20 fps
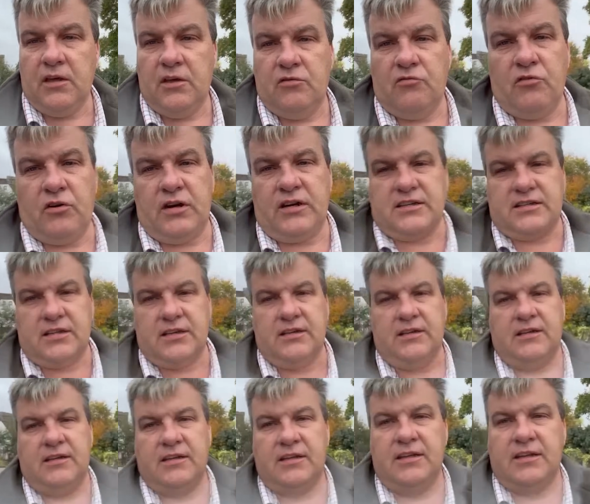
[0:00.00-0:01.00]
Right,
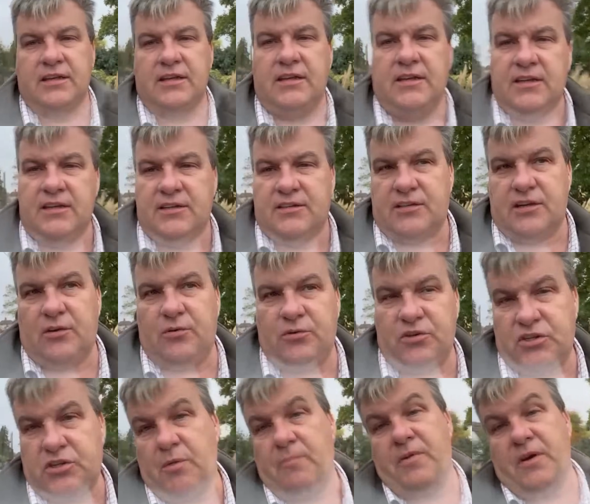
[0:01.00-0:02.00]
so
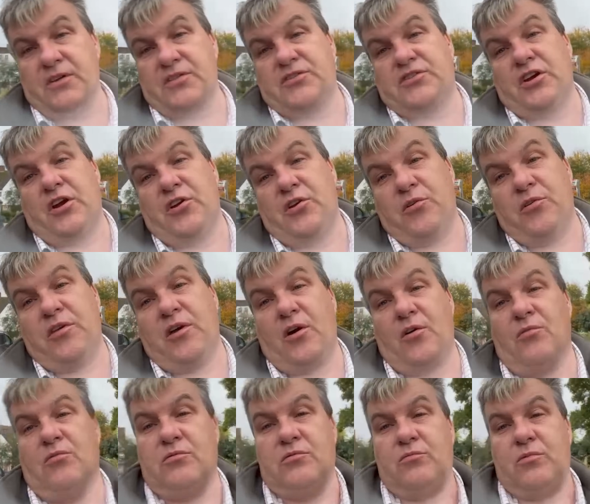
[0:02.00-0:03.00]
just come past and show you the
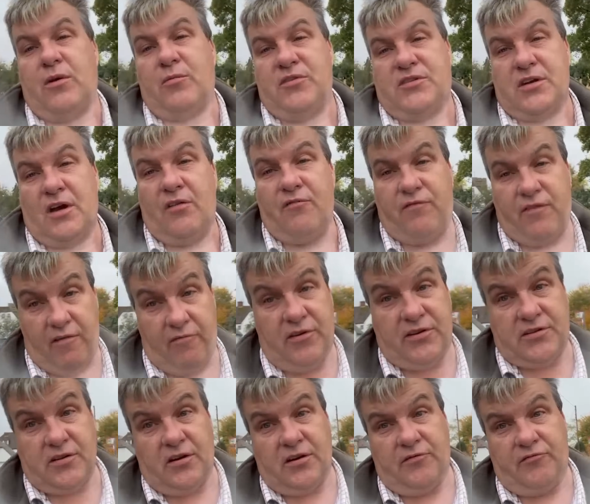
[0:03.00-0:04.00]
old, where we
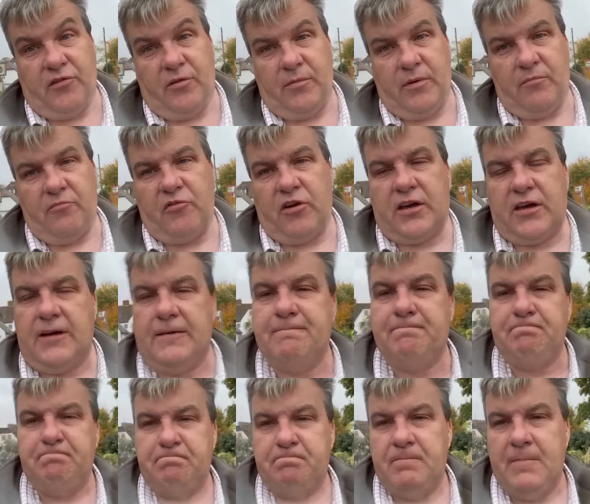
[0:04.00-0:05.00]
started from in Bredgar.
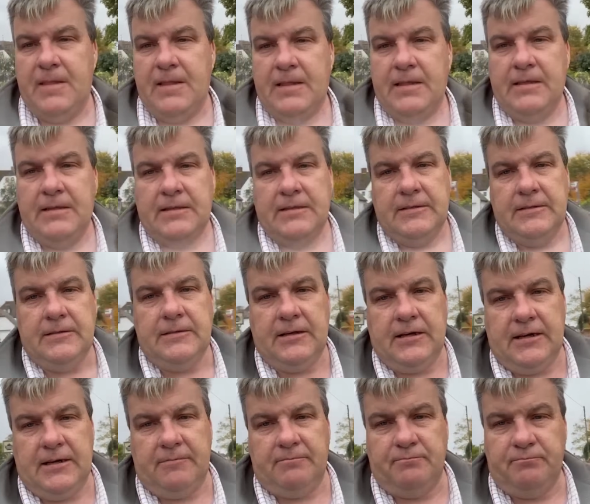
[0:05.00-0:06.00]

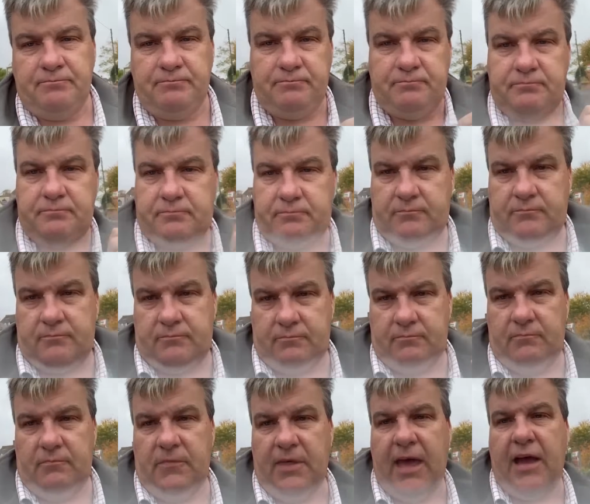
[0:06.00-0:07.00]

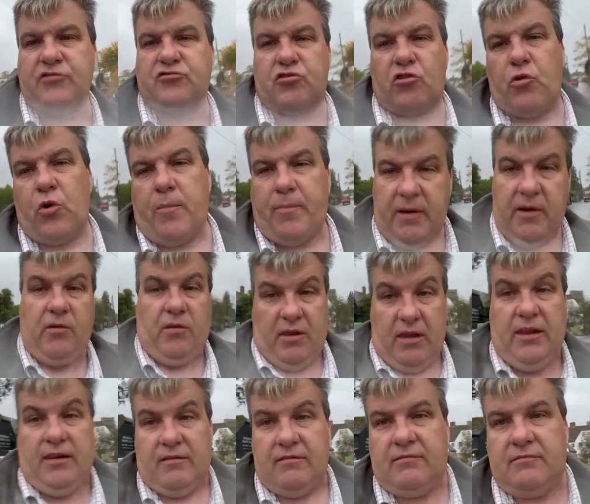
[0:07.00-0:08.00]
The house I grew up in
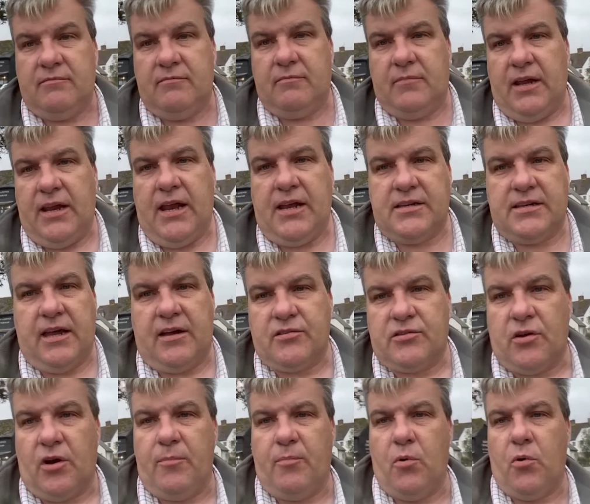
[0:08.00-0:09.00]
and my nan's house
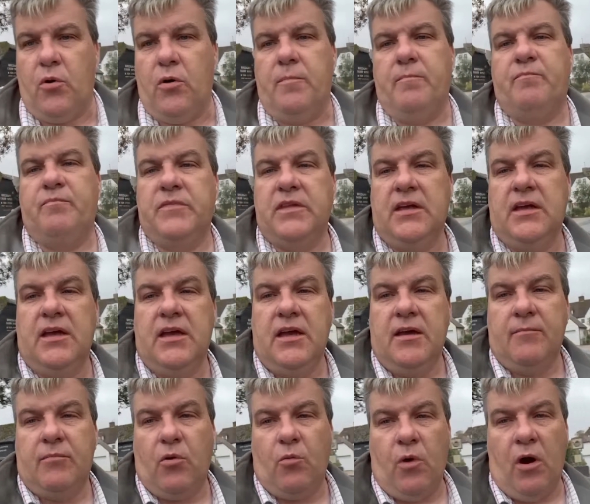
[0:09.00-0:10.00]
that I bought.
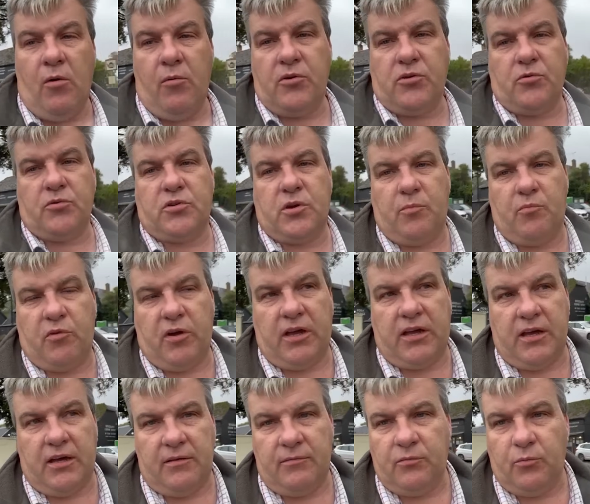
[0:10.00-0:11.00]
But while we were also in
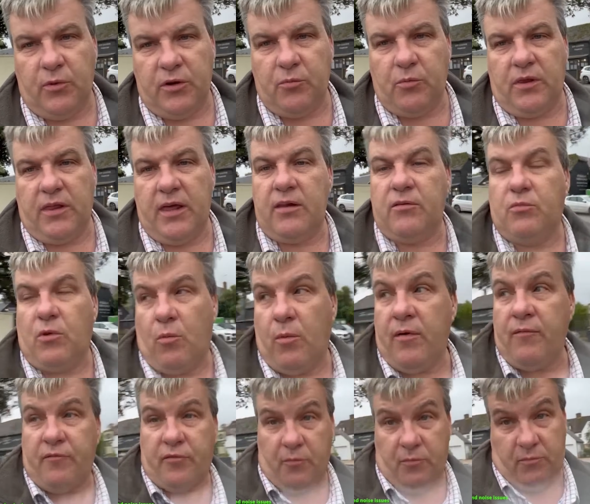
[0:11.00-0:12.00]
Bredgar, we then
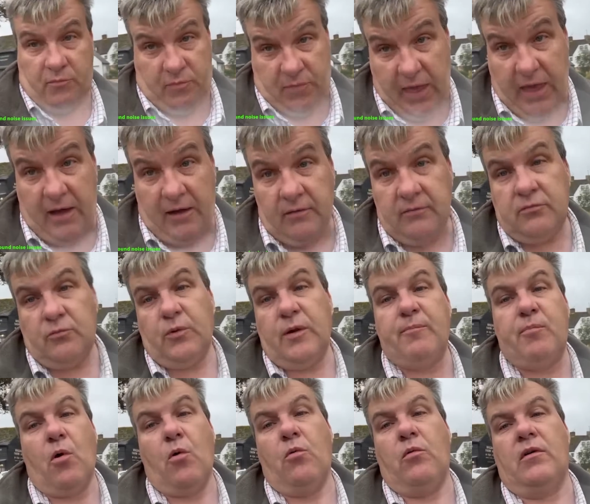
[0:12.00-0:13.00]
went from there, we
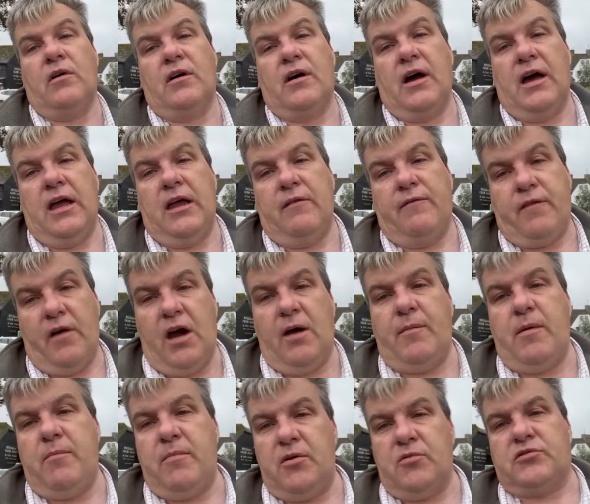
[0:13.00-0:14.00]
bought a farm
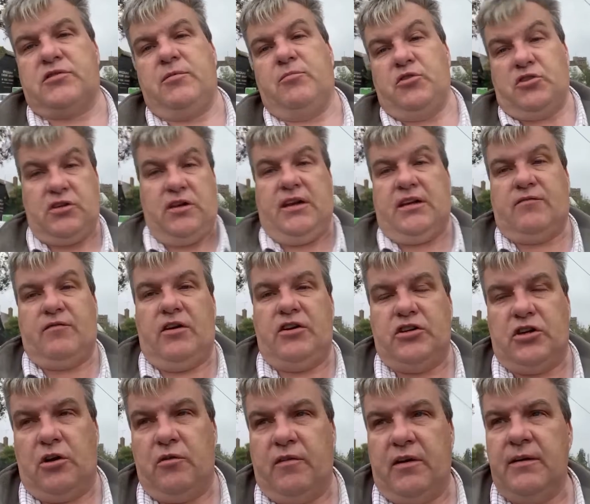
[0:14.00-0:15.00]
in Milstead, which is the next village
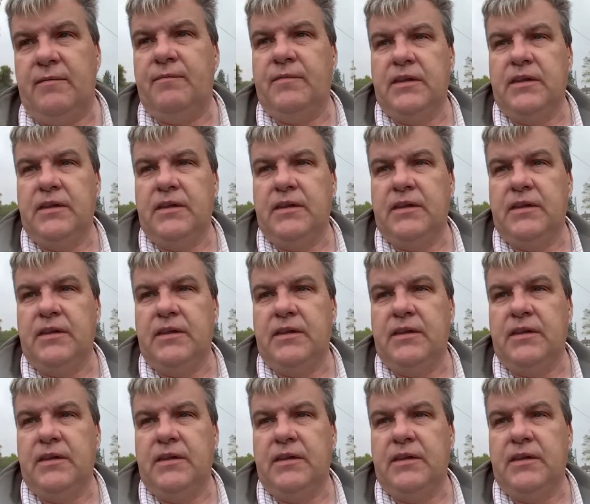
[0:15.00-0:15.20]
over.